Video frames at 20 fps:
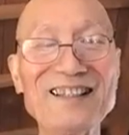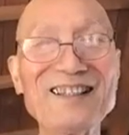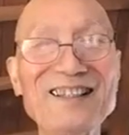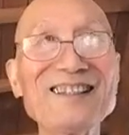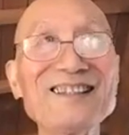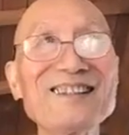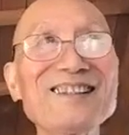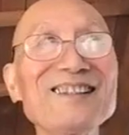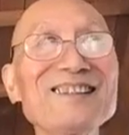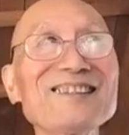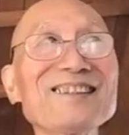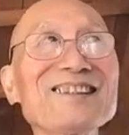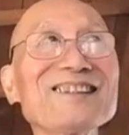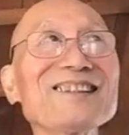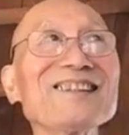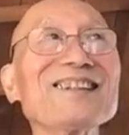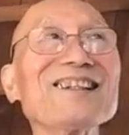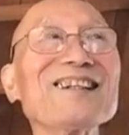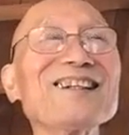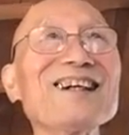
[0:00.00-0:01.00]
This is
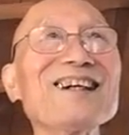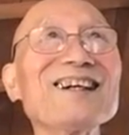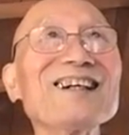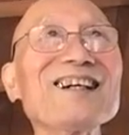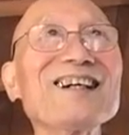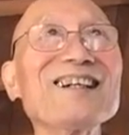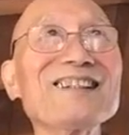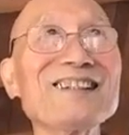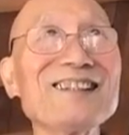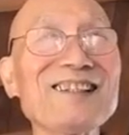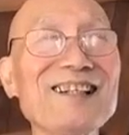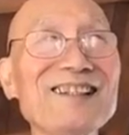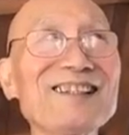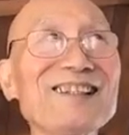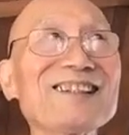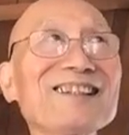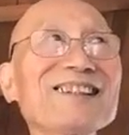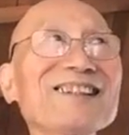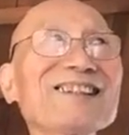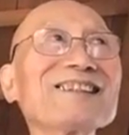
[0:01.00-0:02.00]
a
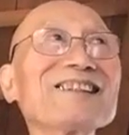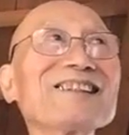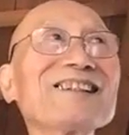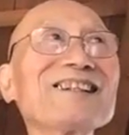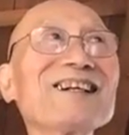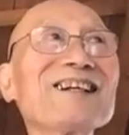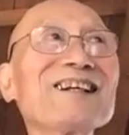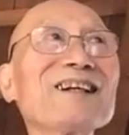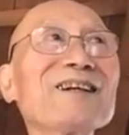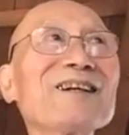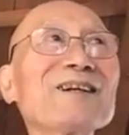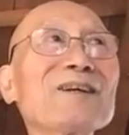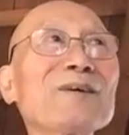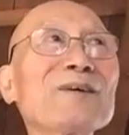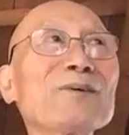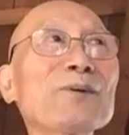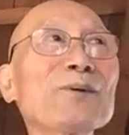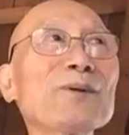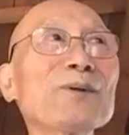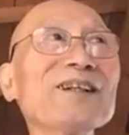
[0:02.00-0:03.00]
reality
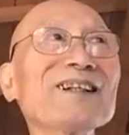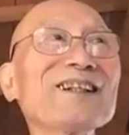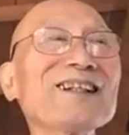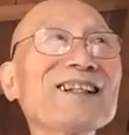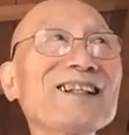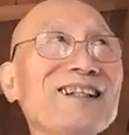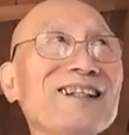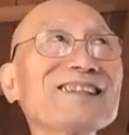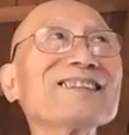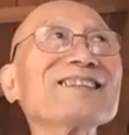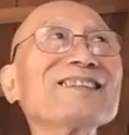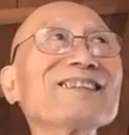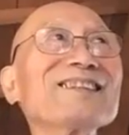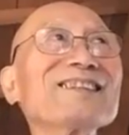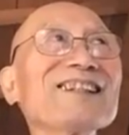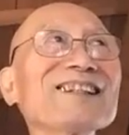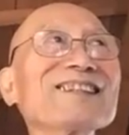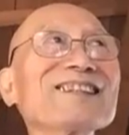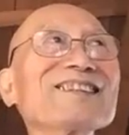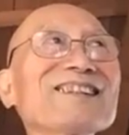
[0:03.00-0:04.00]
we are in
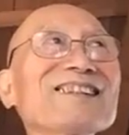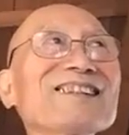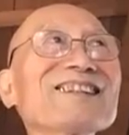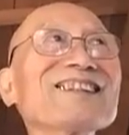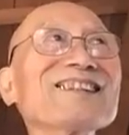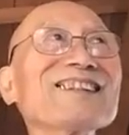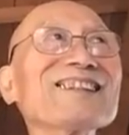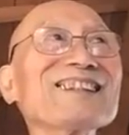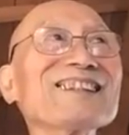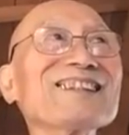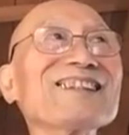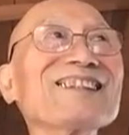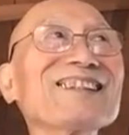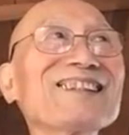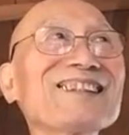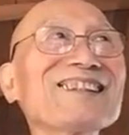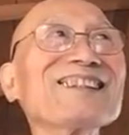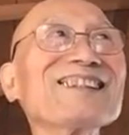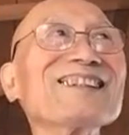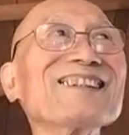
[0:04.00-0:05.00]
right now, right
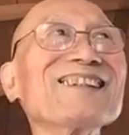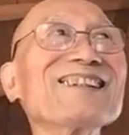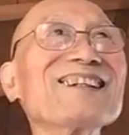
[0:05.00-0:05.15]
here.